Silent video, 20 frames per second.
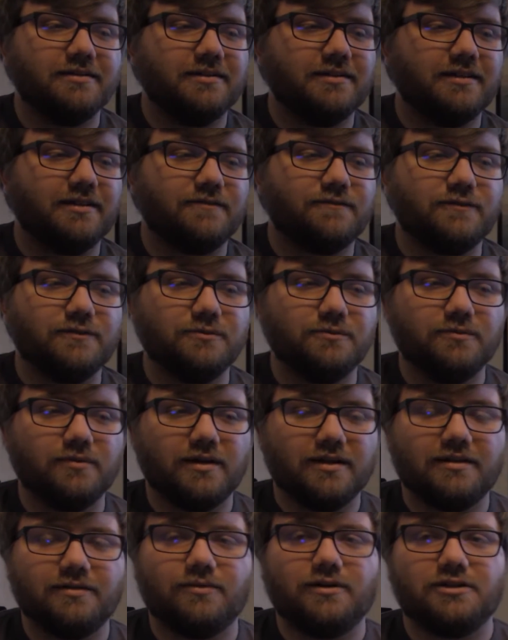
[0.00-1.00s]
If you
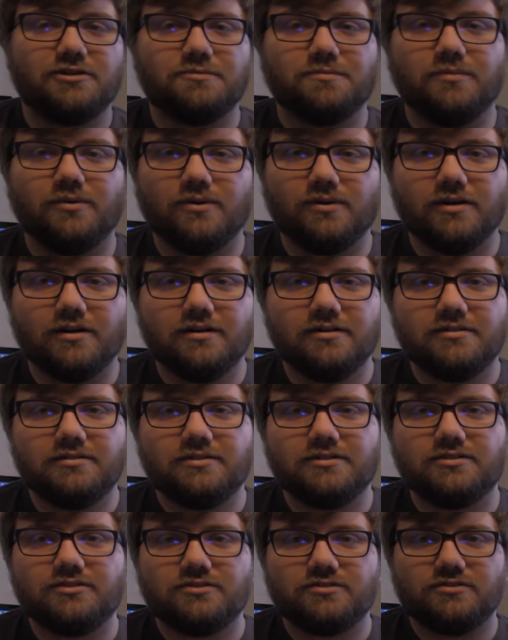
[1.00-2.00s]
want to watch more,
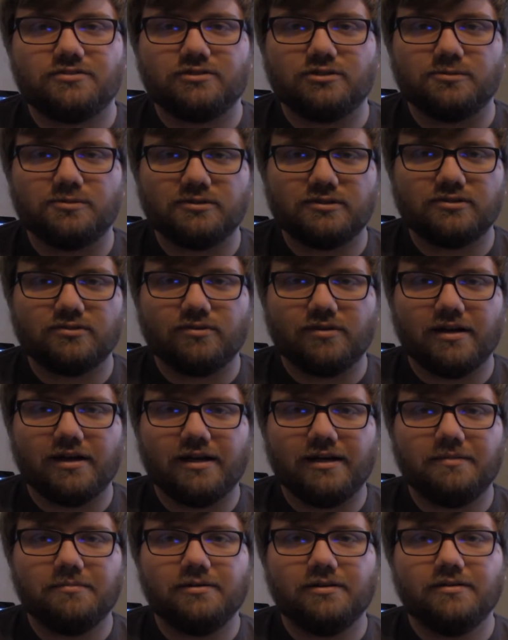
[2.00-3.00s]
just
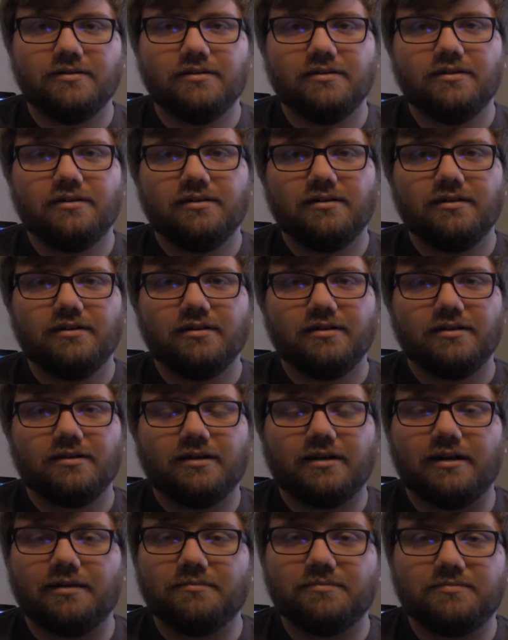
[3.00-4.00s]
subscribe.
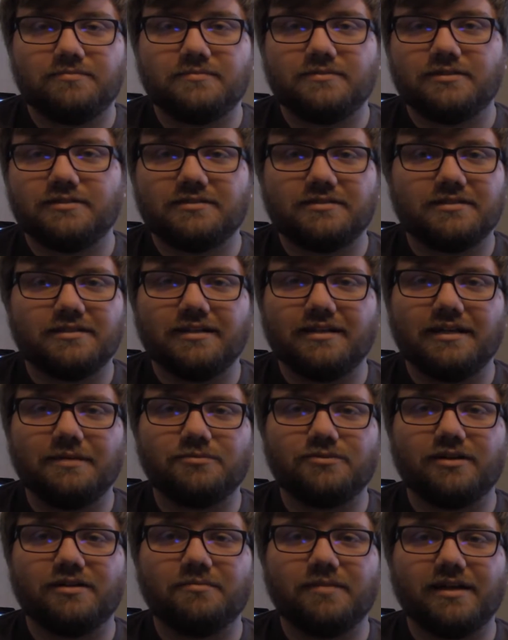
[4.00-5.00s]
I'm gonna keep
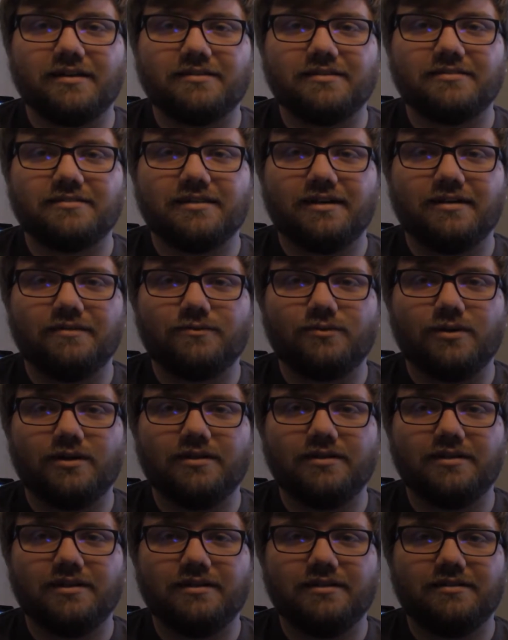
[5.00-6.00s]
trying to make this kind of
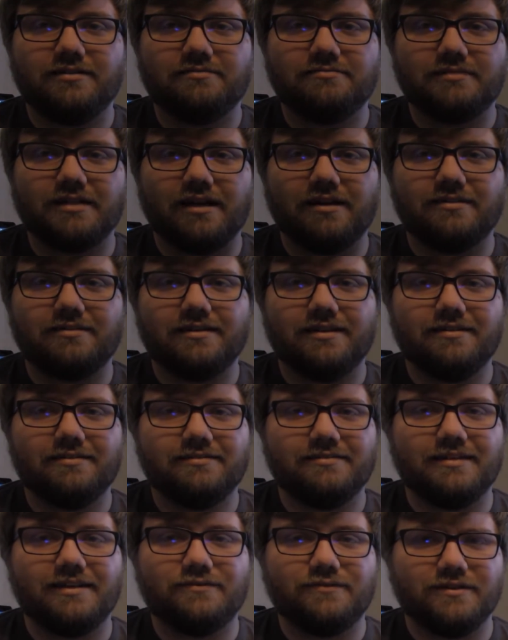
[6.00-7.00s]
quality content.
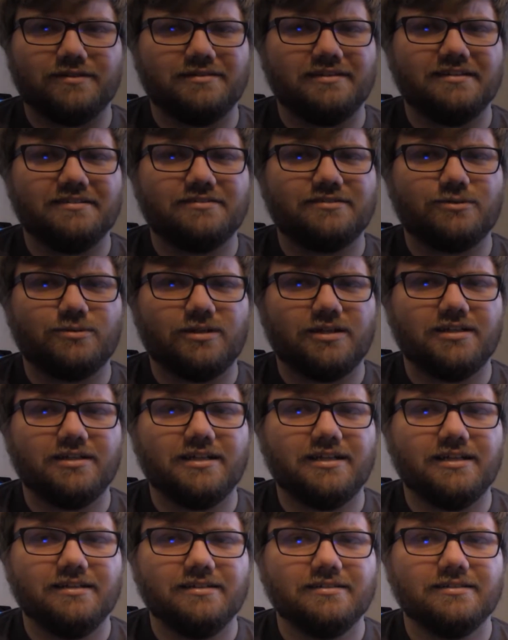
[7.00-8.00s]
If it is
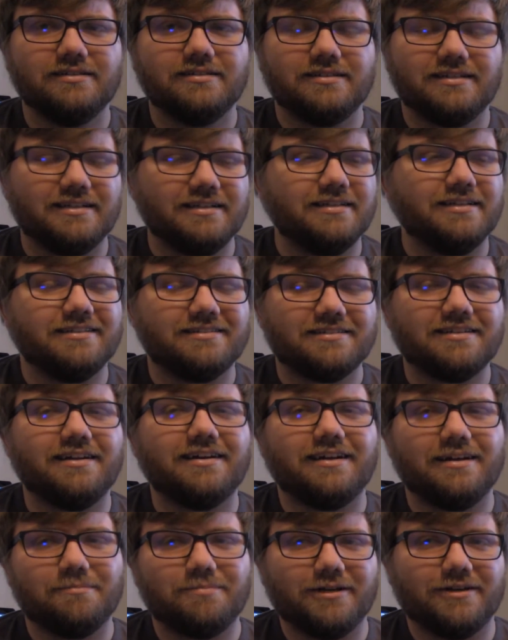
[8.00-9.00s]
quality, it's gonna
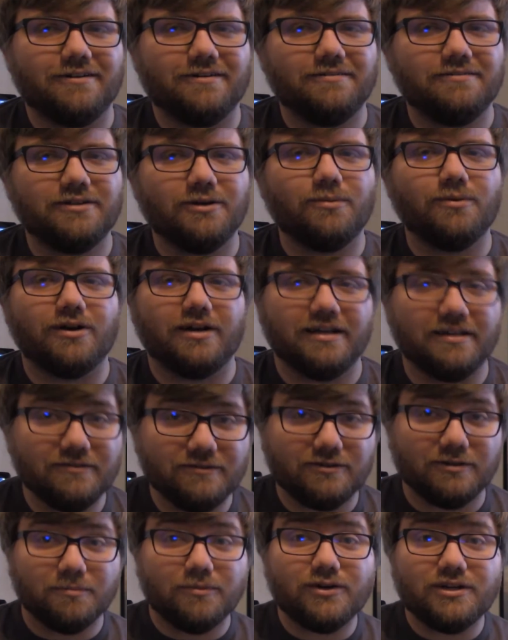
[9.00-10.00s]
get better. Don't worry.
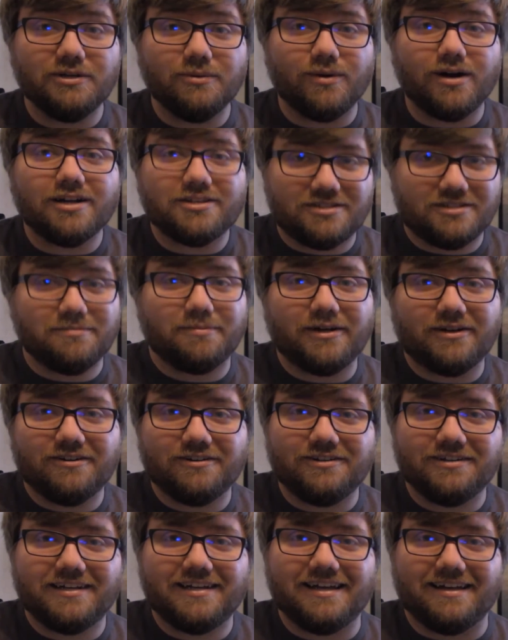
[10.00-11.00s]
The more you watch, the better
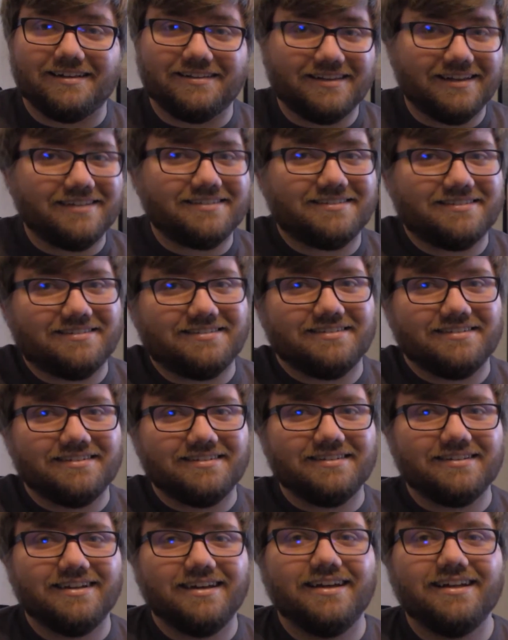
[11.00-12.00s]
it'll get. That's
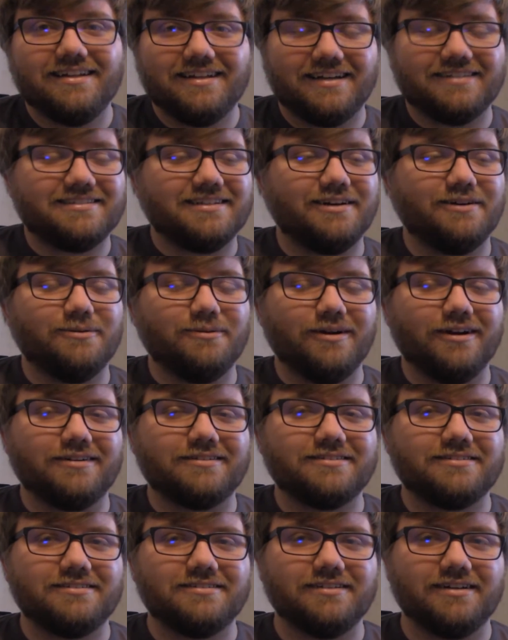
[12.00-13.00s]
how it
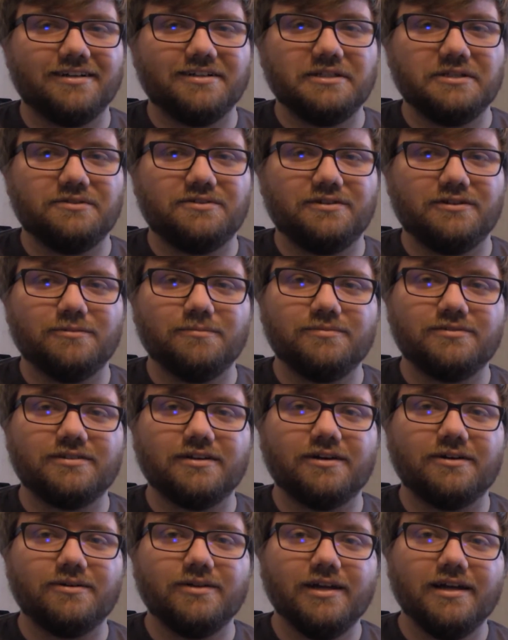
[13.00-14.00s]
works on YouTube.
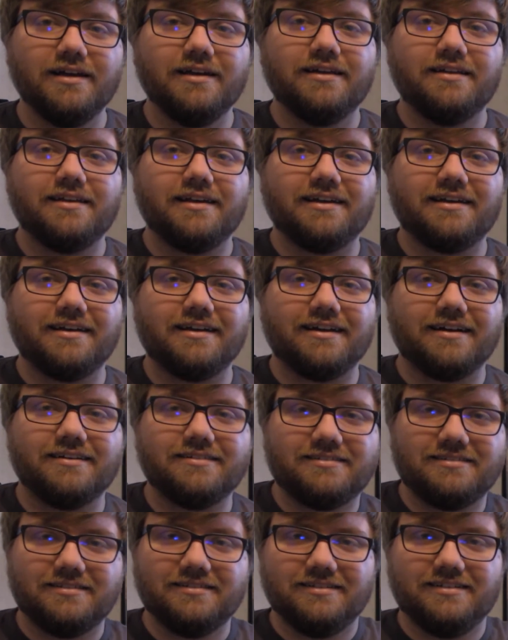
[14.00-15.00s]
So, thank you
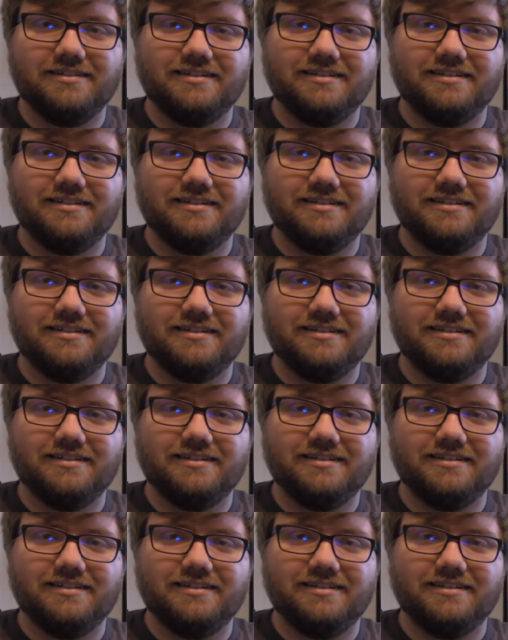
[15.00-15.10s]
guys.